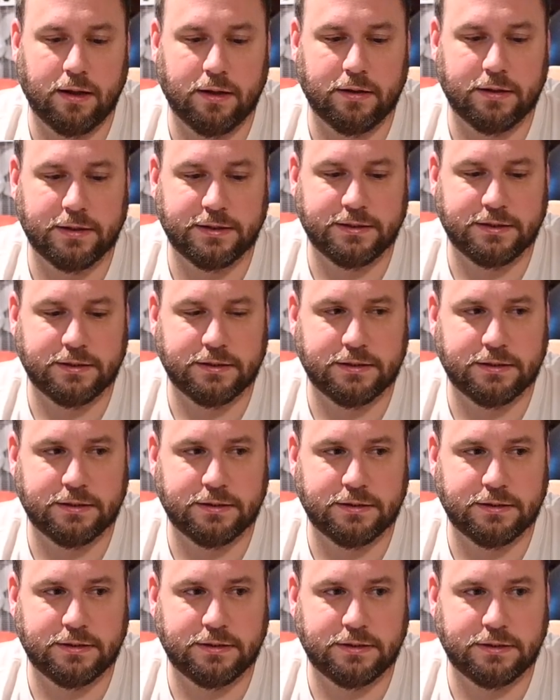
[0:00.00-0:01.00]
This
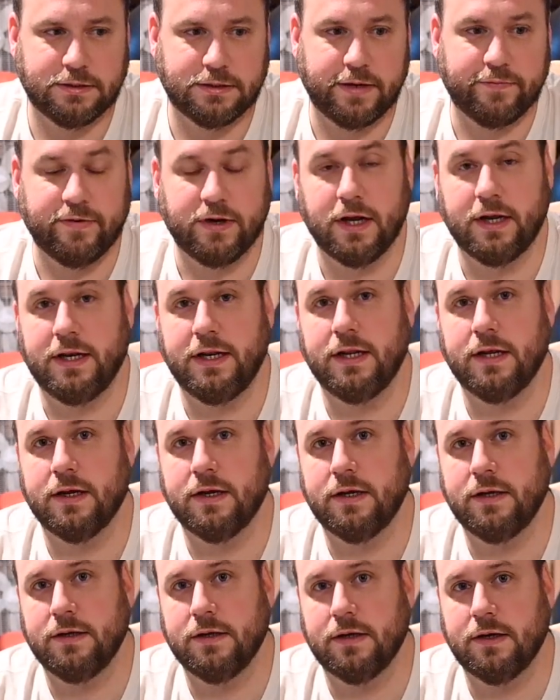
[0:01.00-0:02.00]
is
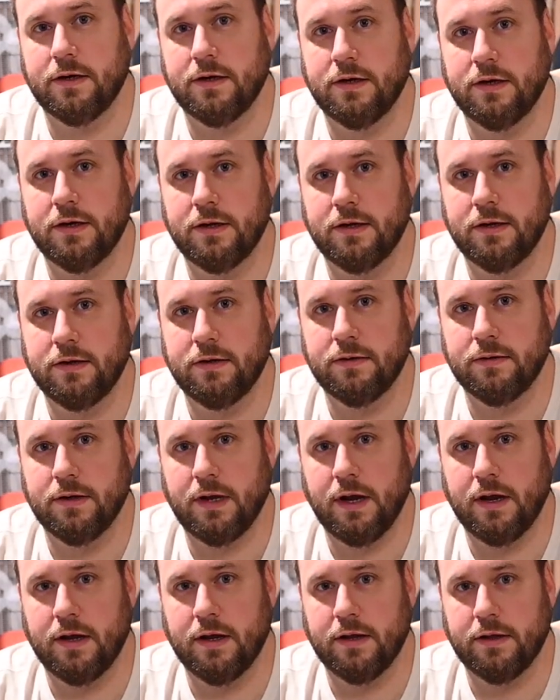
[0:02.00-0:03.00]
$7.99 on
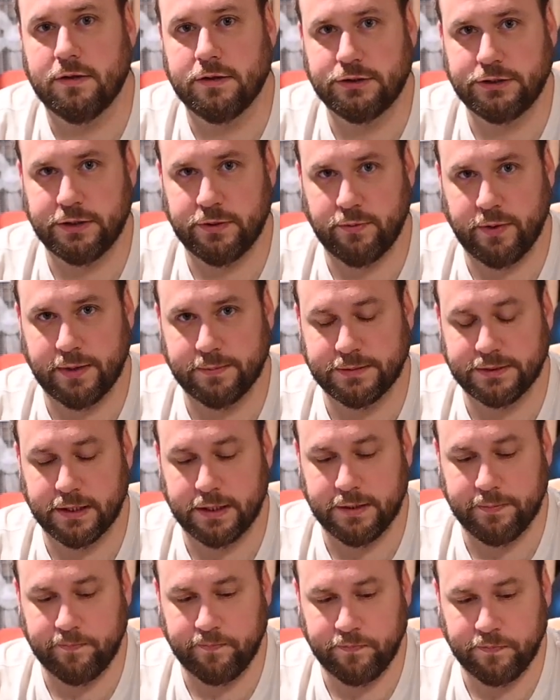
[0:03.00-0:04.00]
the Schiit
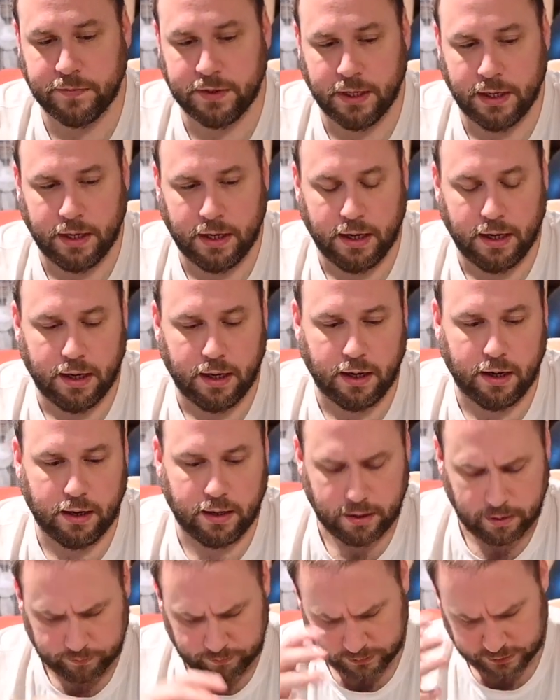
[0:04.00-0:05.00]
website.
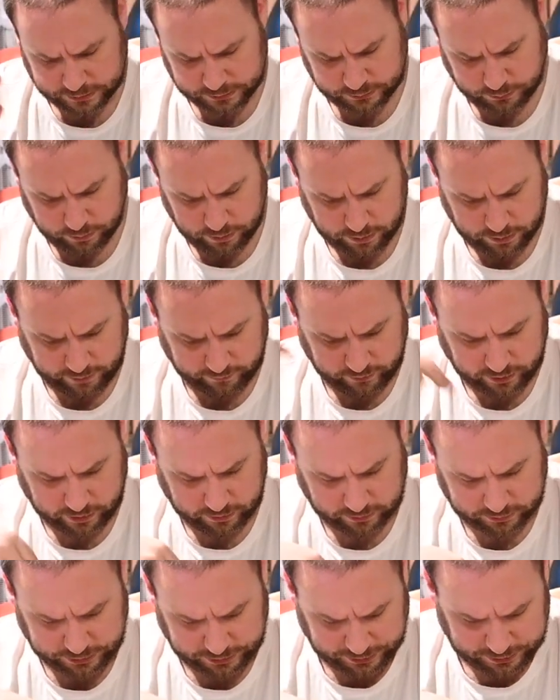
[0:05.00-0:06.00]
This one, I've got a
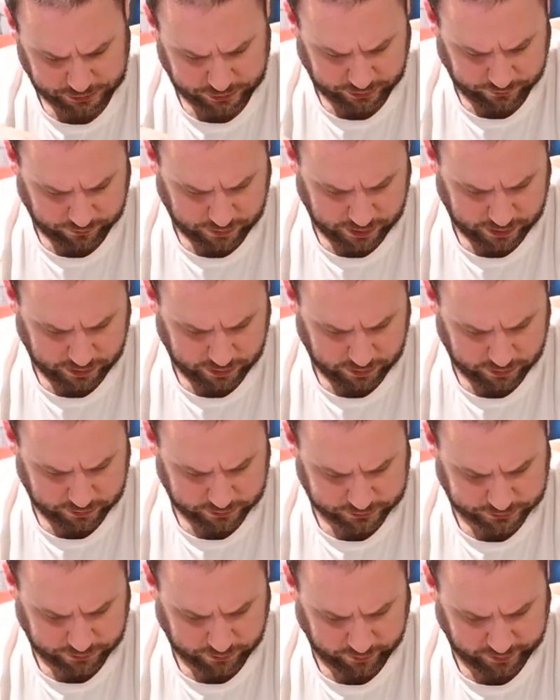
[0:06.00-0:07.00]
little cheat sheet right here.
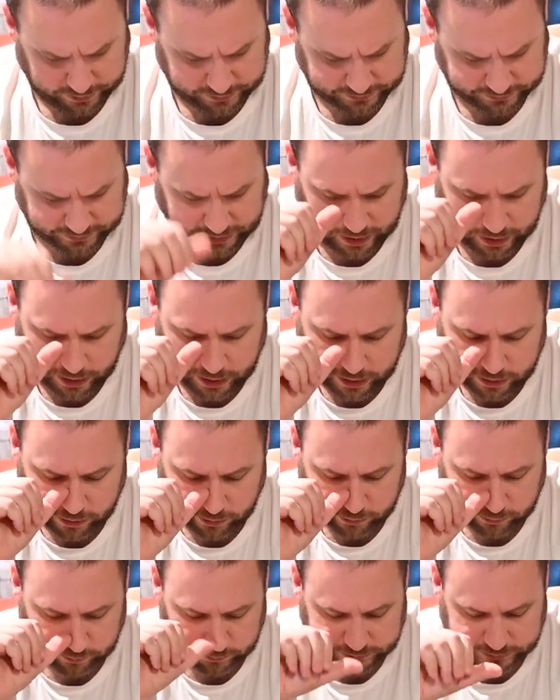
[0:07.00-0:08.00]
So it's at 8
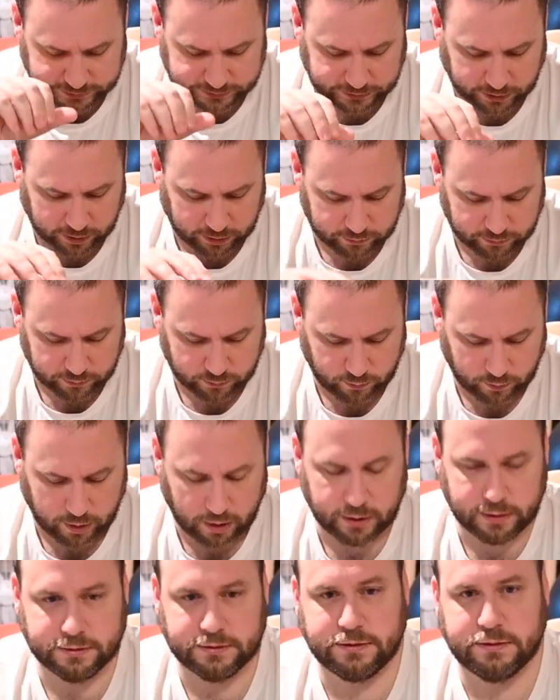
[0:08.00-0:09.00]
ohms, it's 100
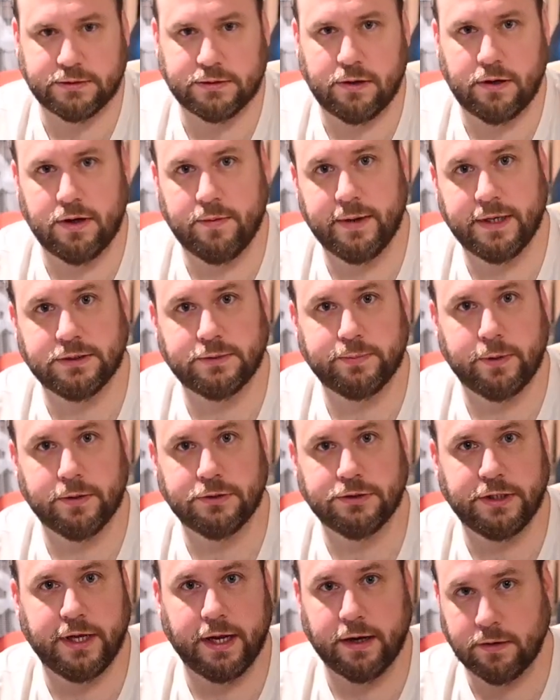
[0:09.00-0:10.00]
watts RMS per
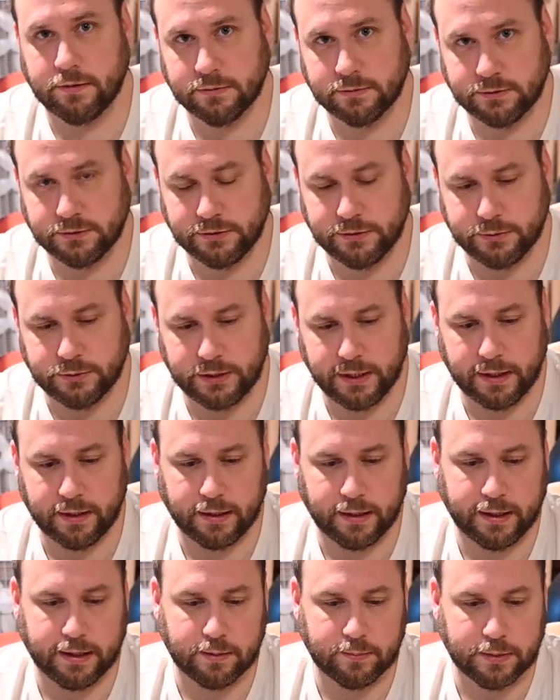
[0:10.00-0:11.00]
channel. It's a 2-channel
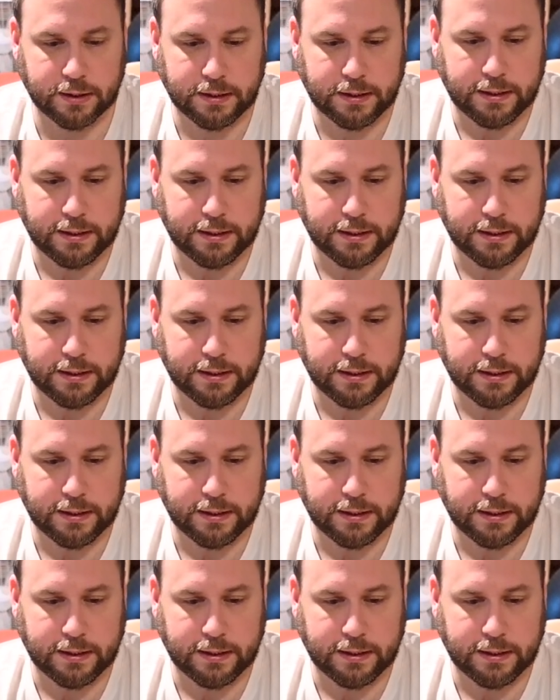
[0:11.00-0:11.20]
amp.